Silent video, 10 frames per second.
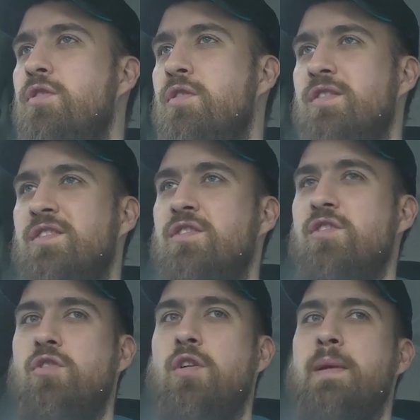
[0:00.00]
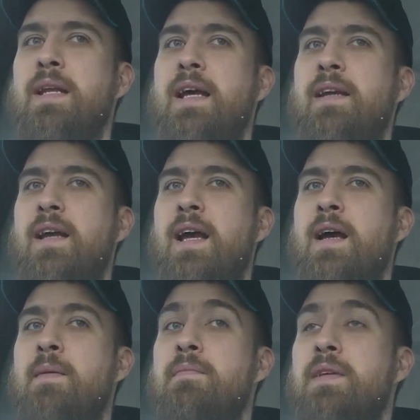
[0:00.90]
or is it just going to be like
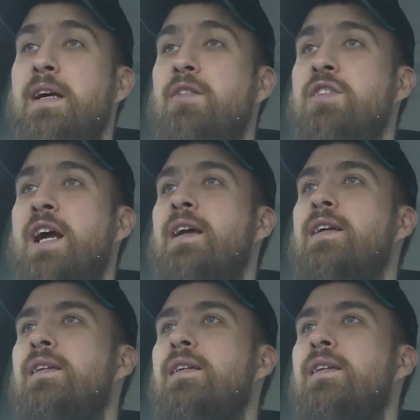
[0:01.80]
Kill Jack,